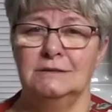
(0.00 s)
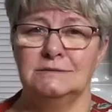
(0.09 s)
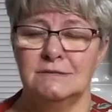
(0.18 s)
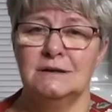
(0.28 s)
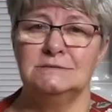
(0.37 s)

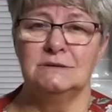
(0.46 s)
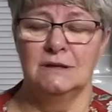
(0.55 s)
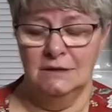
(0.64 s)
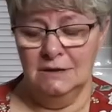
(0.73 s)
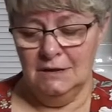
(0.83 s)
so that's
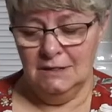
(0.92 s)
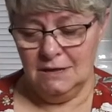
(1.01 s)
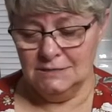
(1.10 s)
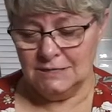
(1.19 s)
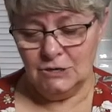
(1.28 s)
a,
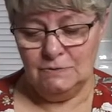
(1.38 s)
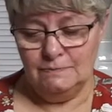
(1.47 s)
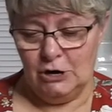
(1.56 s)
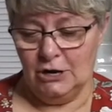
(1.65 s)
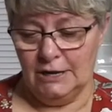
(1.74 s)
that's a good
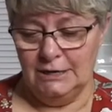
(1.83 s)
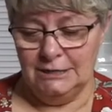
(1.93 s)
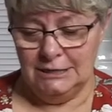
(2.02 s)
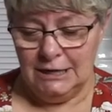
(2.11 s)
bargain.